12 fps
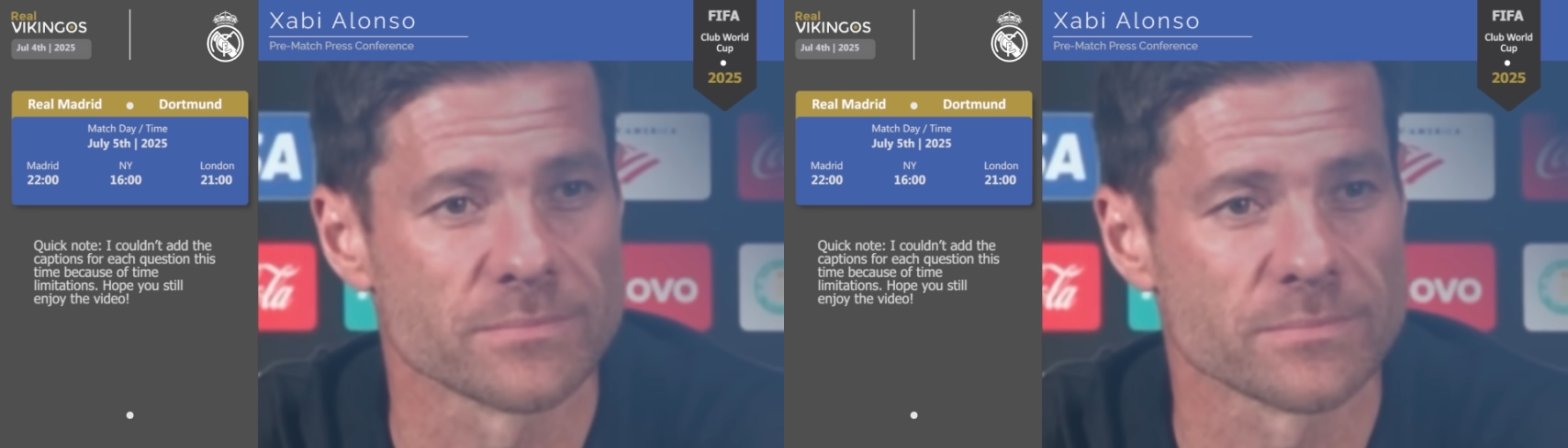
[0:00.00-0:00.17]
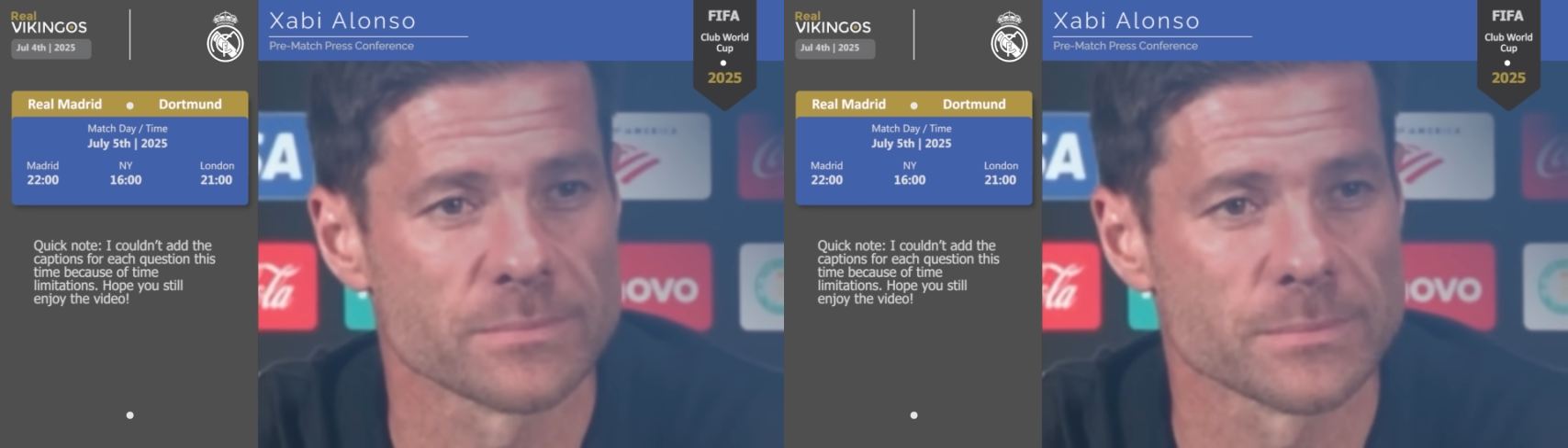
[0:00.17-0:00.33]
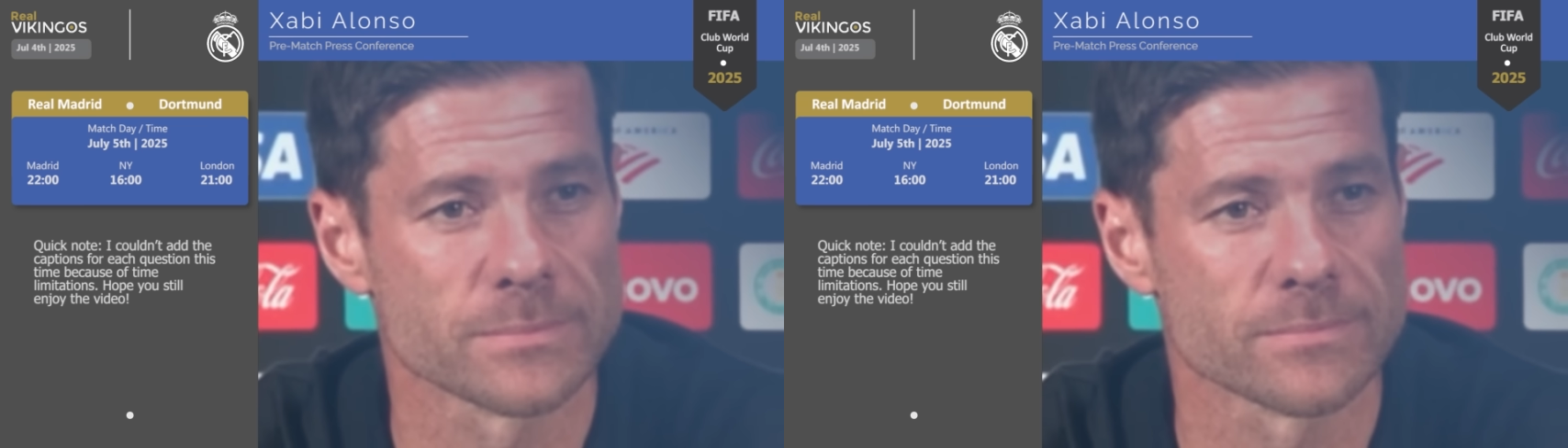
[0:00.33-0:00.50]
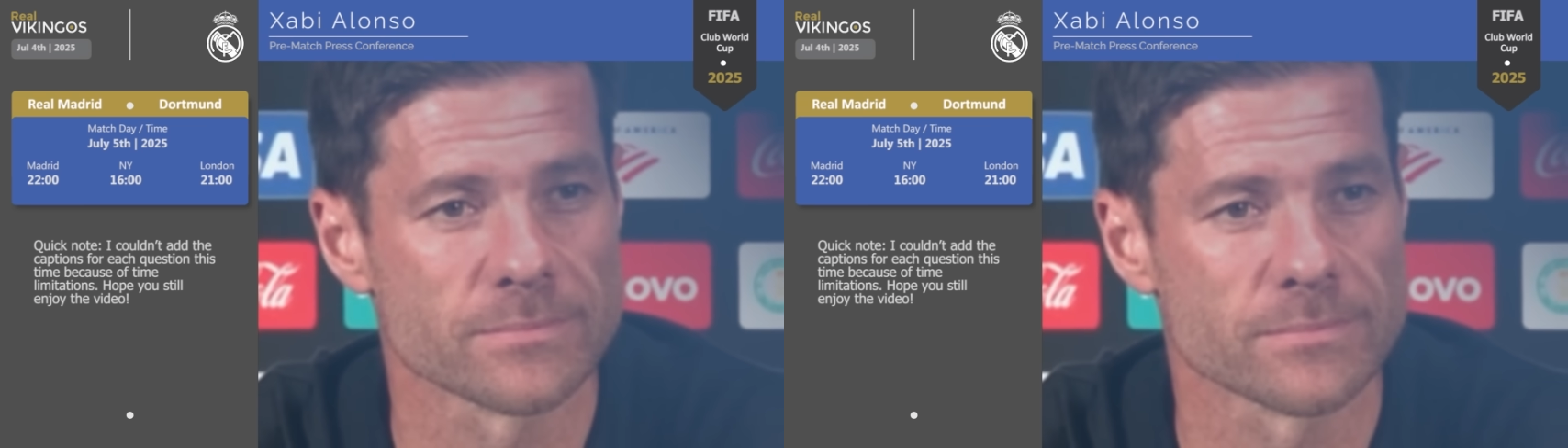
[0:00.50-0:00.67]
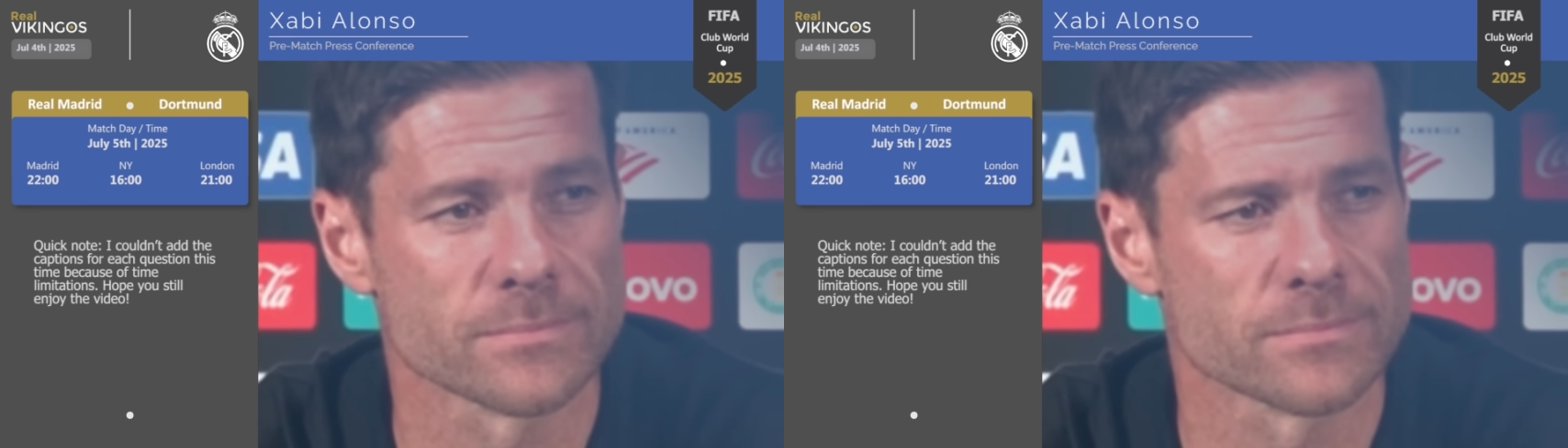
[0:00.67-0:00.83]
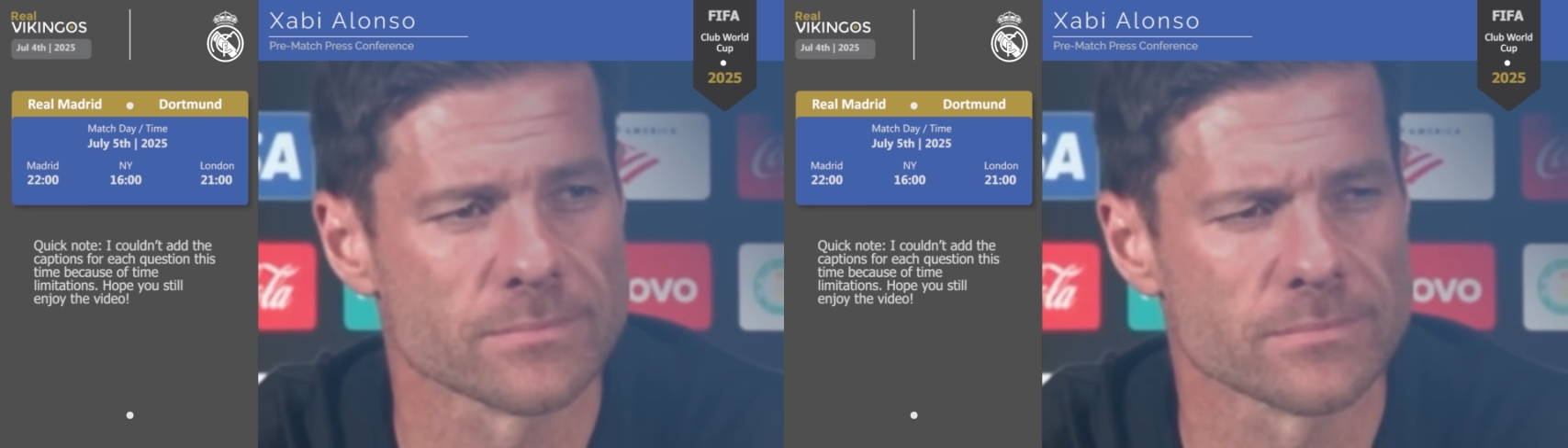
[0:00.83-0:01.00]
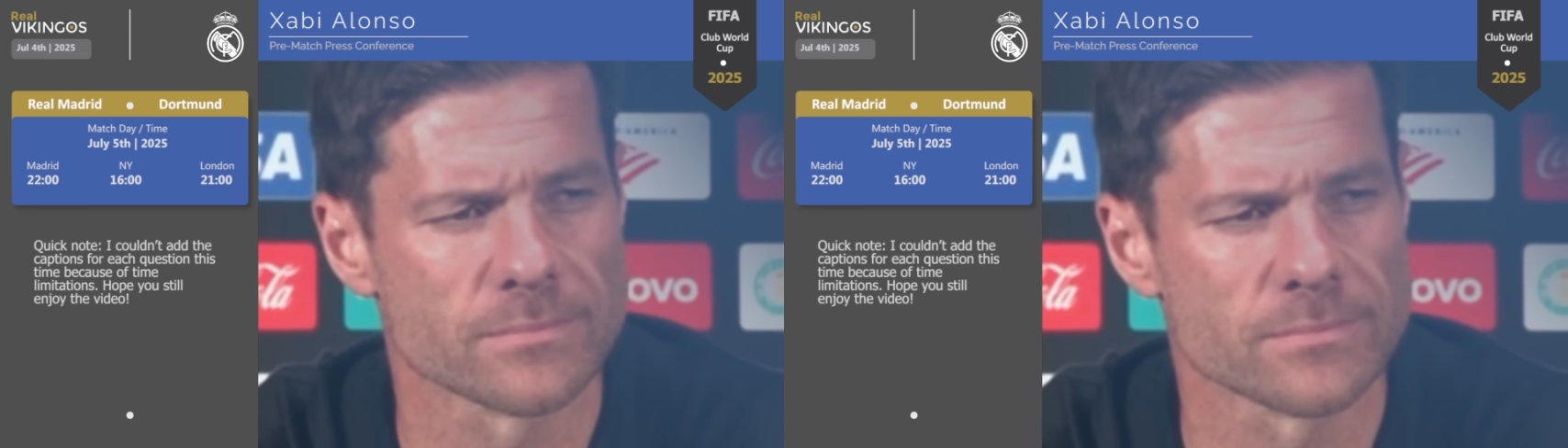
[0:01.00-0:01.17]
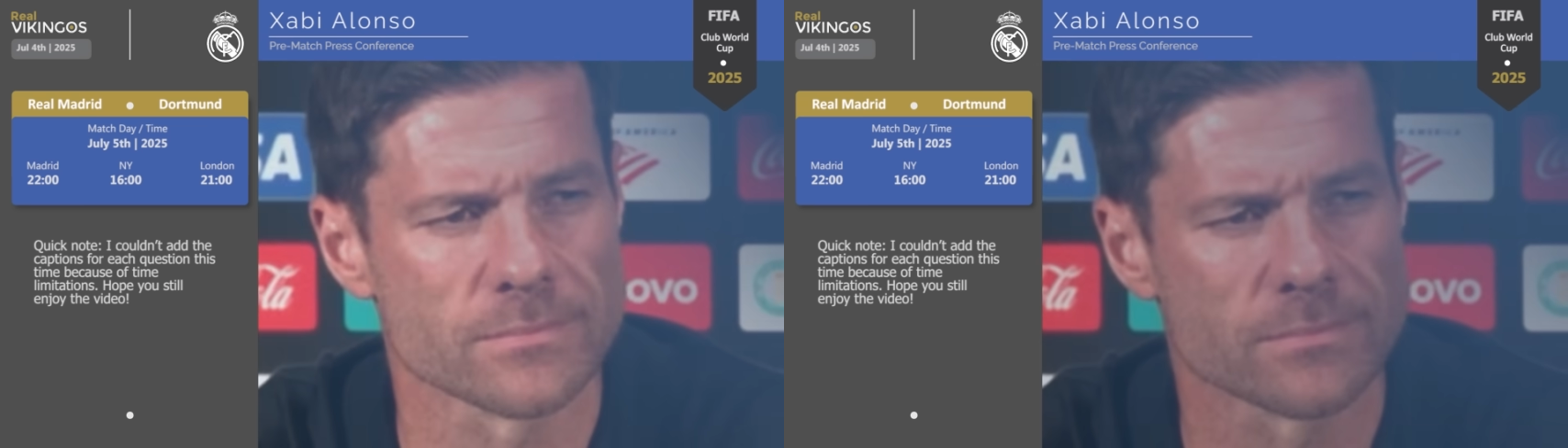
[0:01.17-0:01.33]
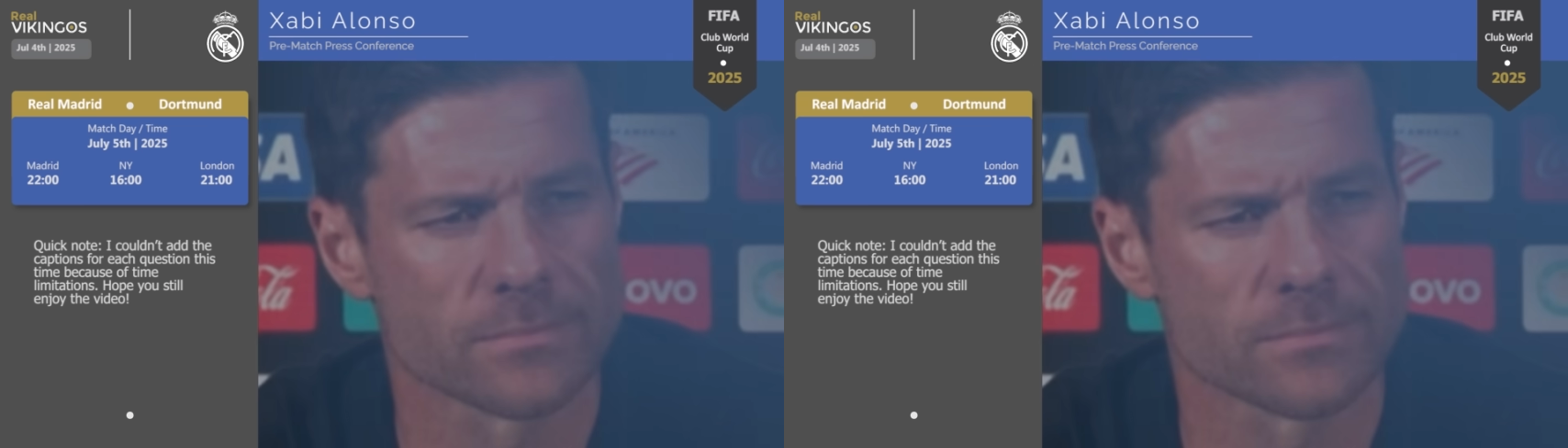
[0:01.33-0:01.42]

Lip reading: months ahead again.